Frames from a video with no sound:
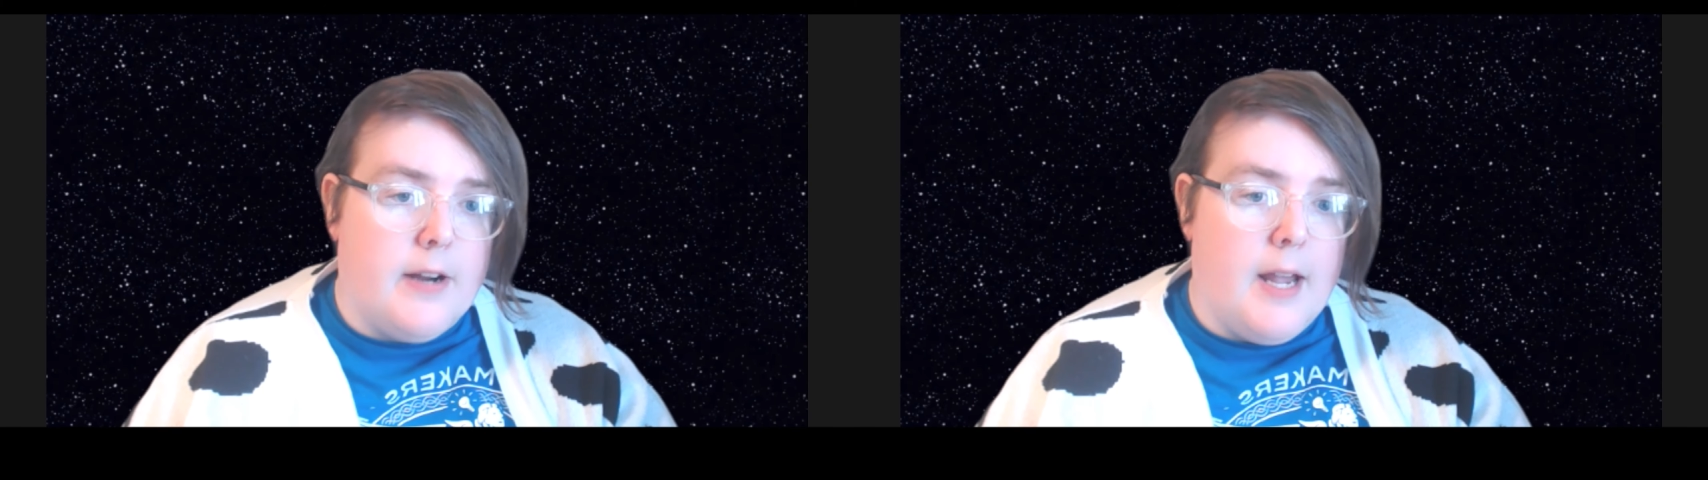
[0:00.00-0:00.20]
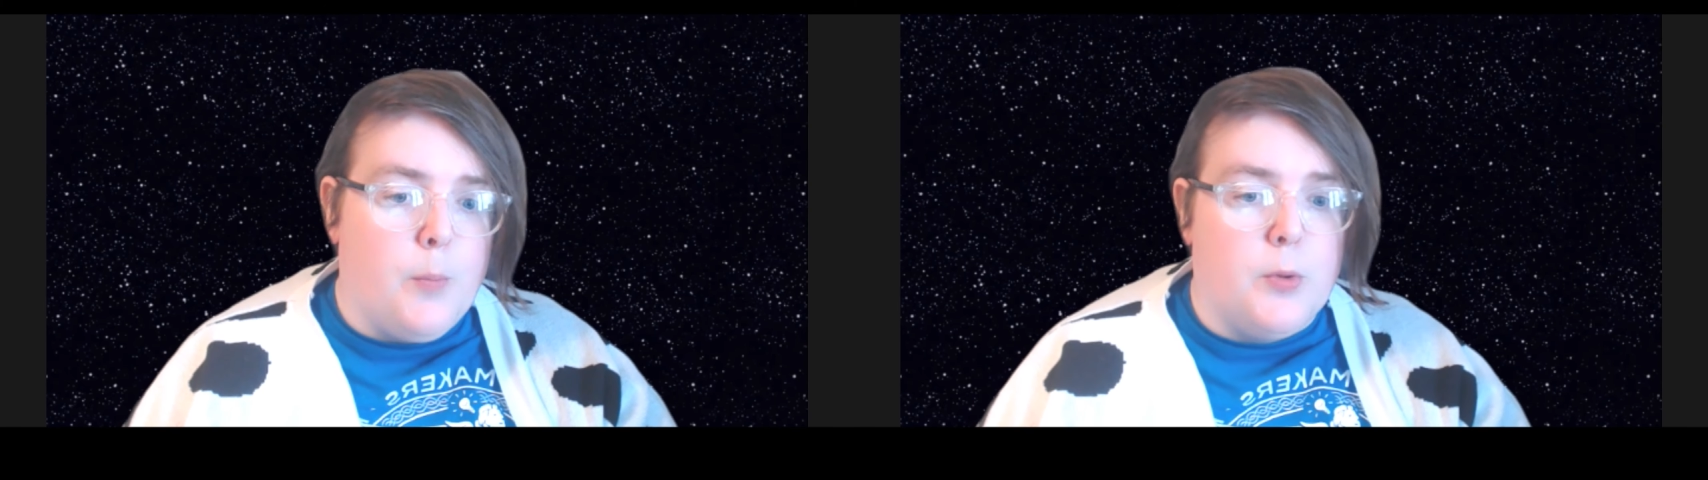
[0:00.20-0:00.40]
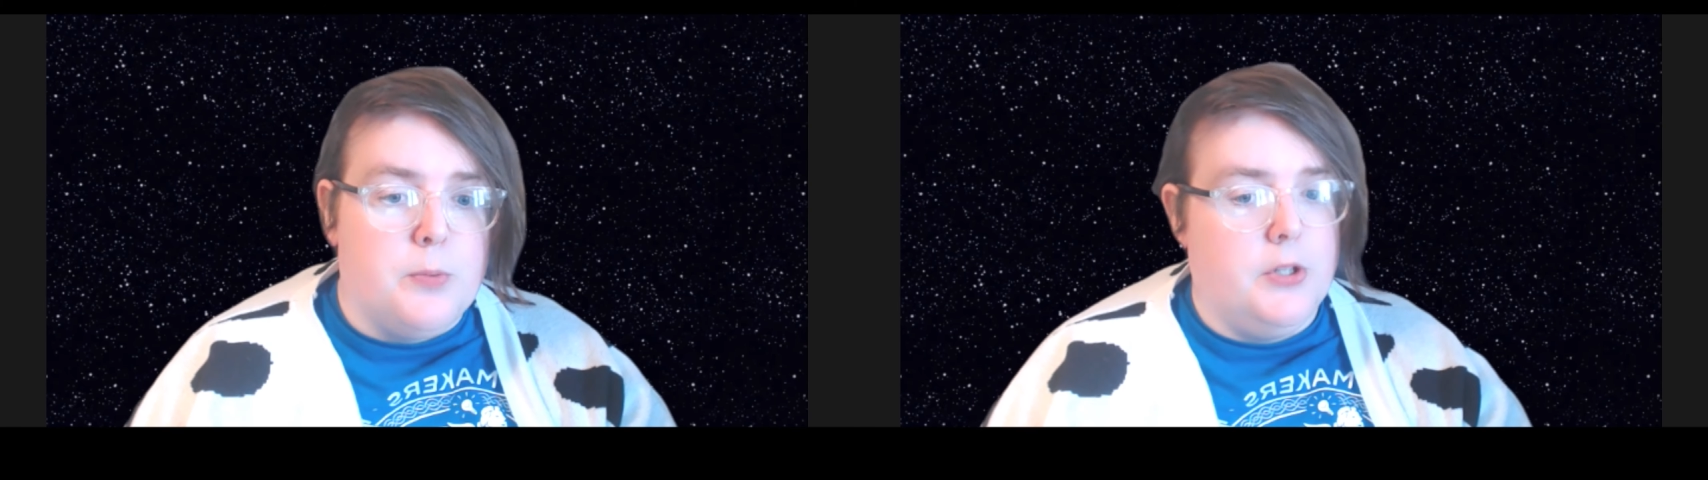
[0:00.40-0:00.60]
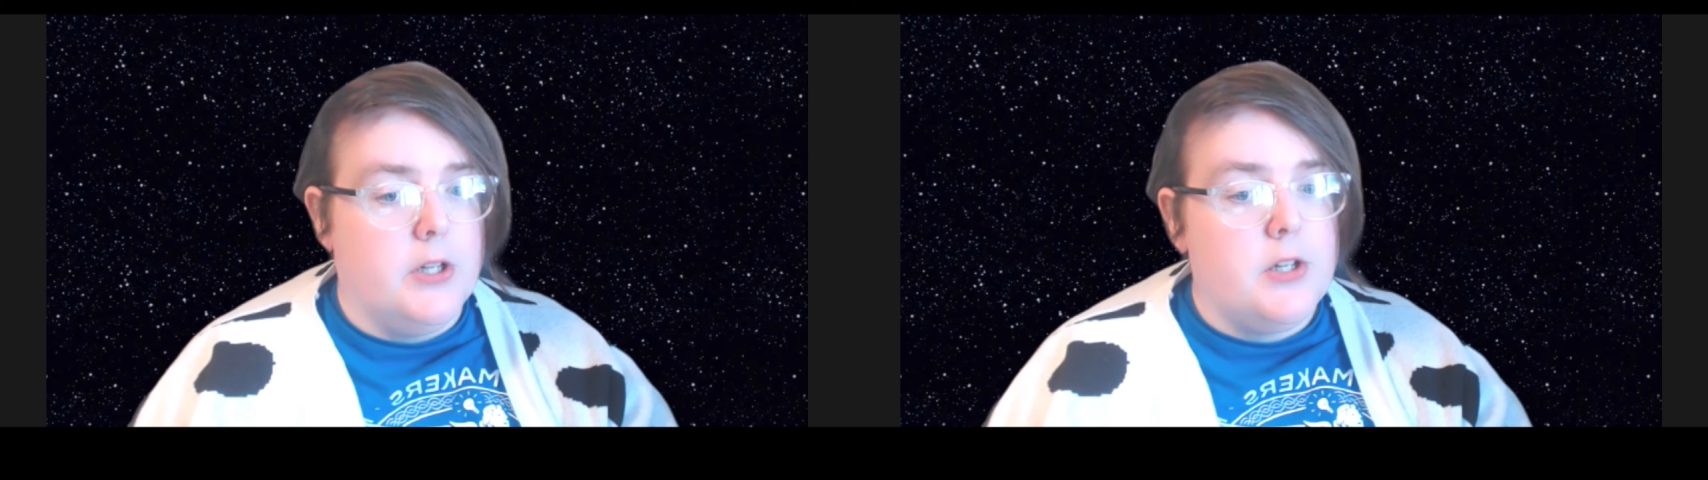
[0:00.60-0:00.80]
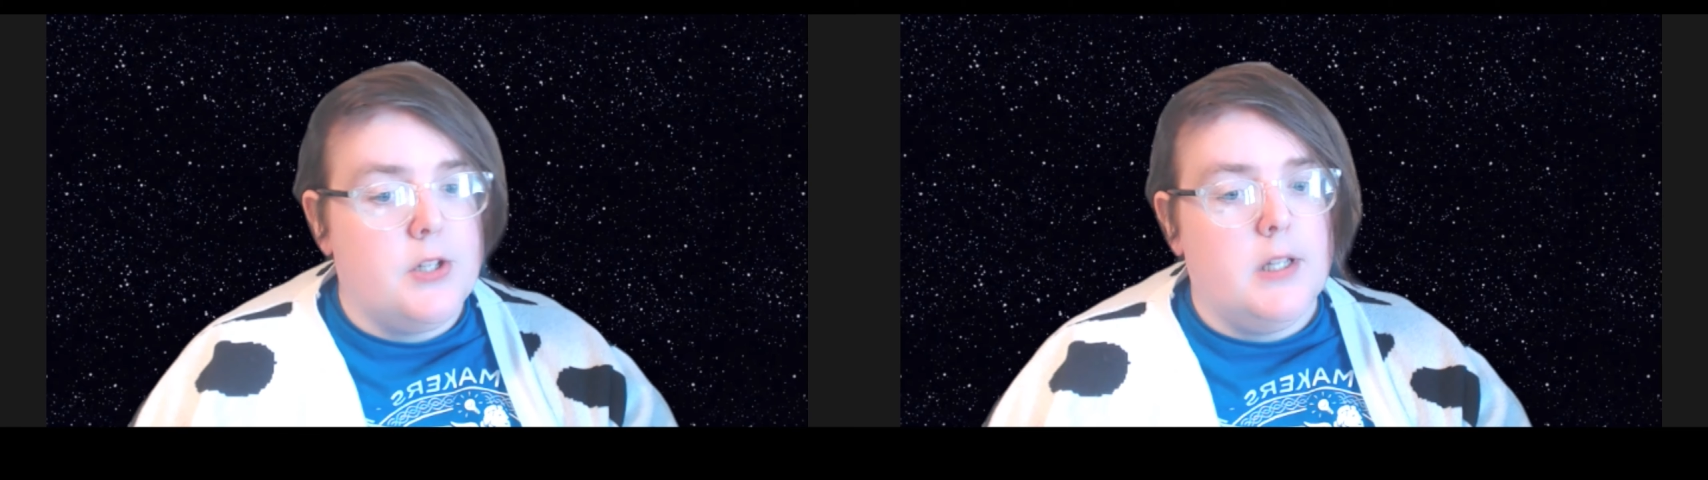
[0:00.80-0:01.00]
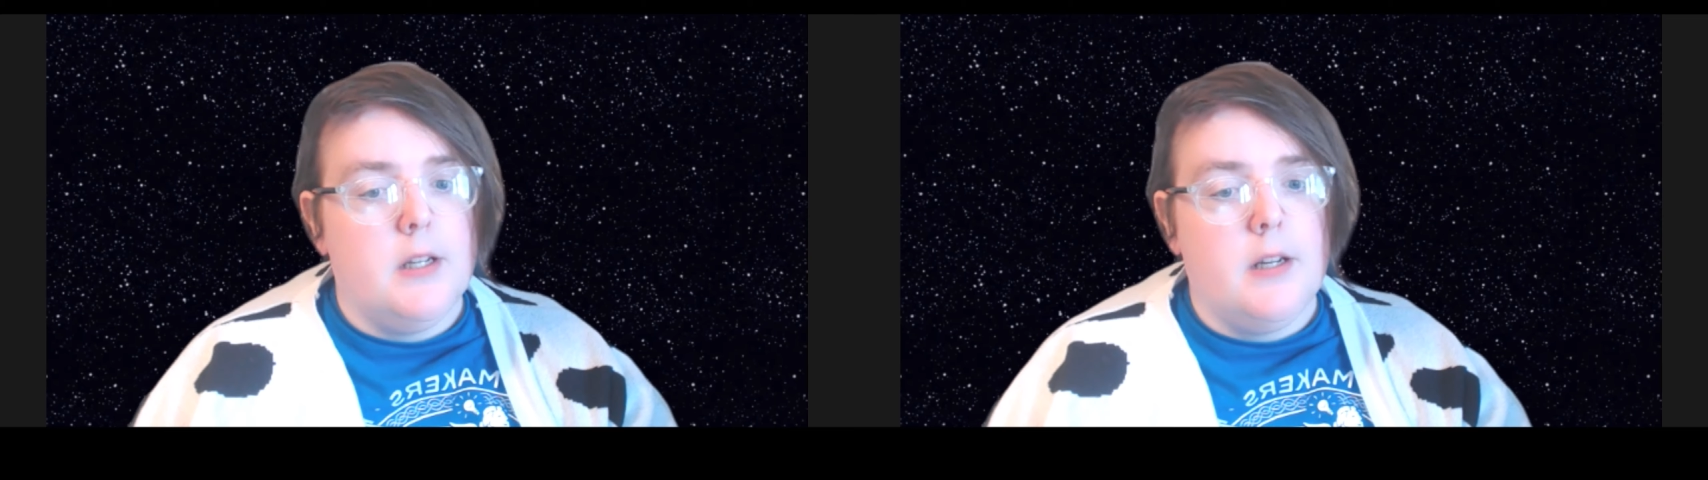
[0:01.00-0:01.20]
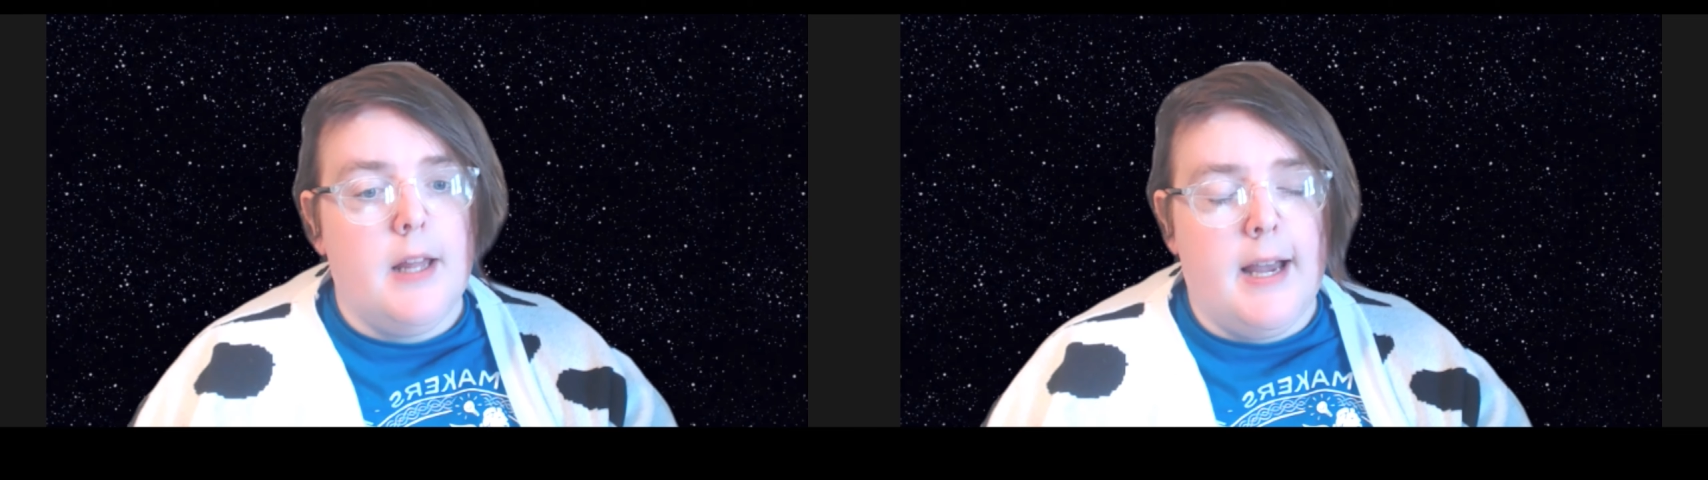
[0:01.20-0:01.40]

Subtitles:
help with production,